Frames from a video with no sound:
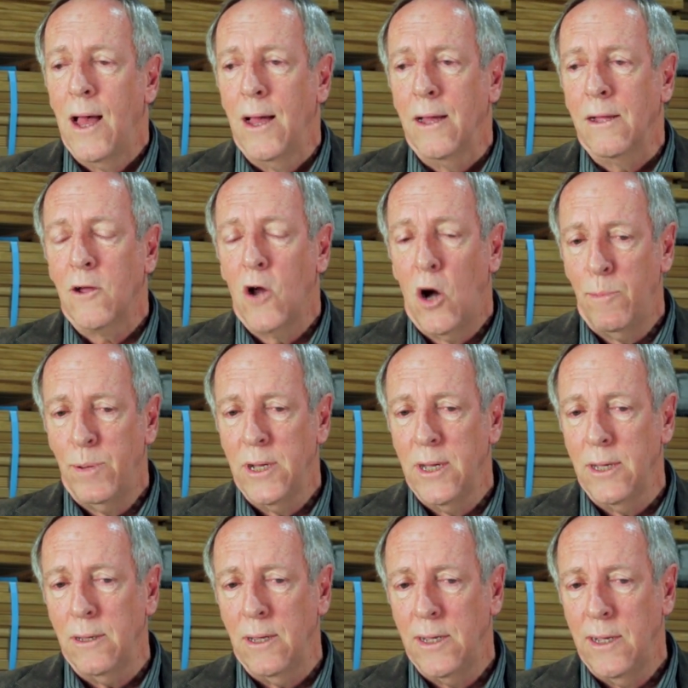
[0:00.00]

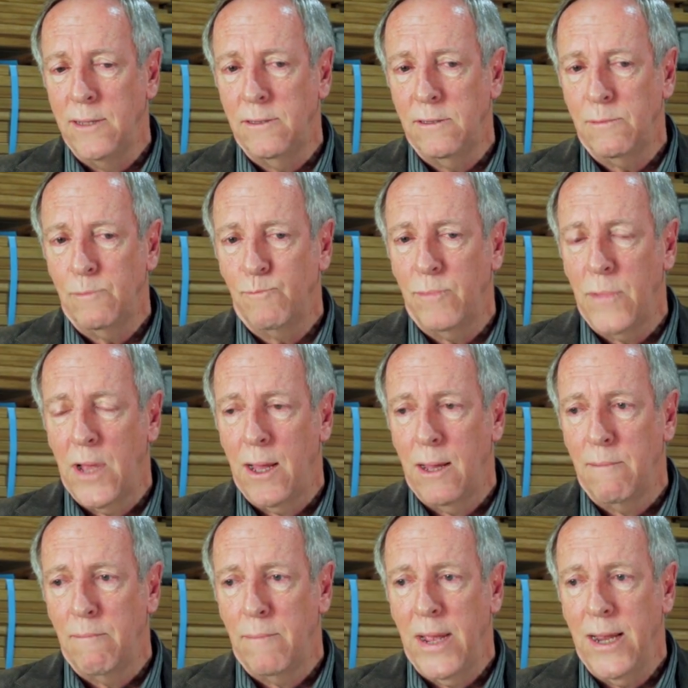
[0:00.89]
Copper is
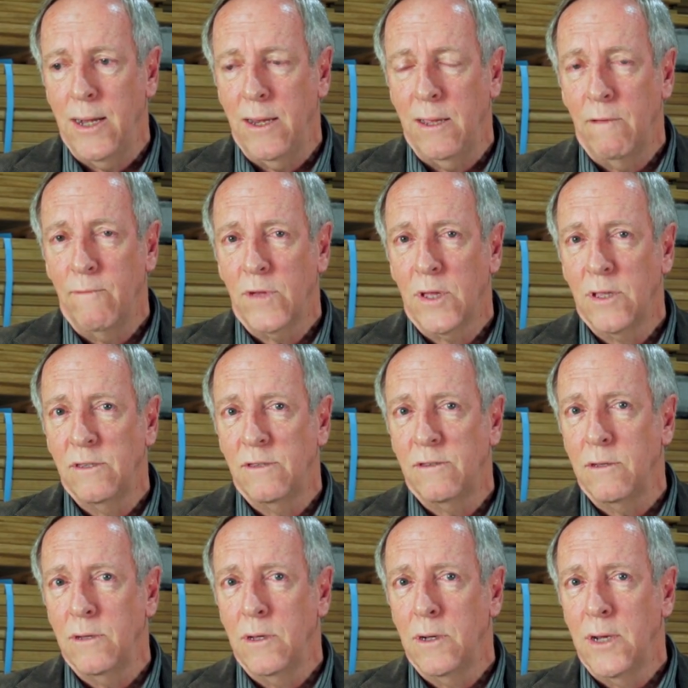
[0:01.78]
mainly of
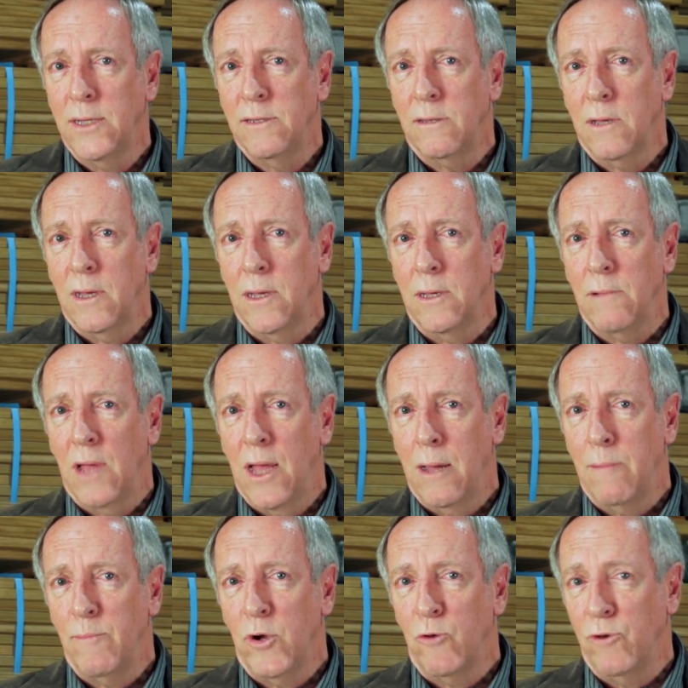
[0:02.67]
concern as
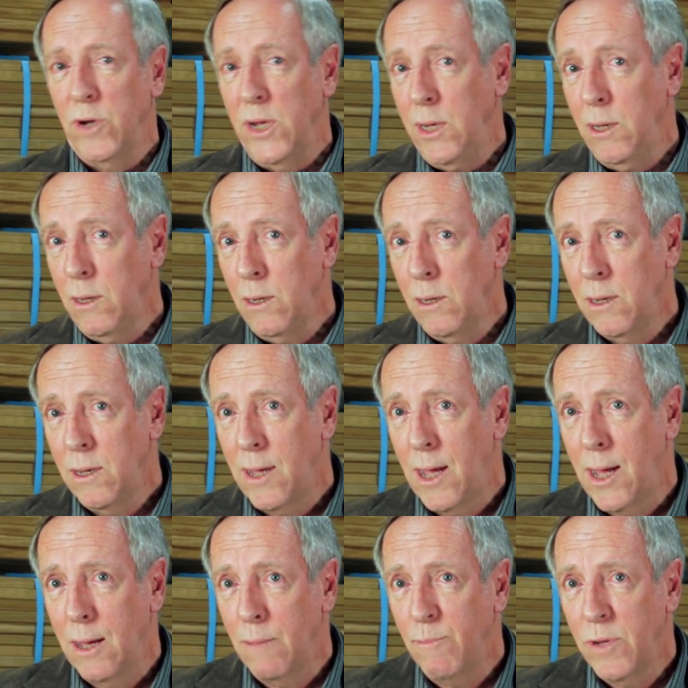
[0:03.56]
a marine
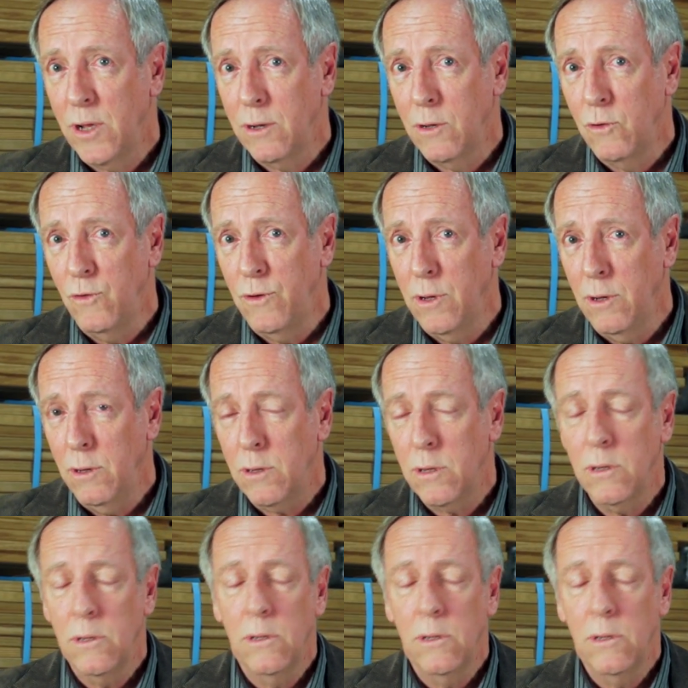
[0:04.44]
pollutant.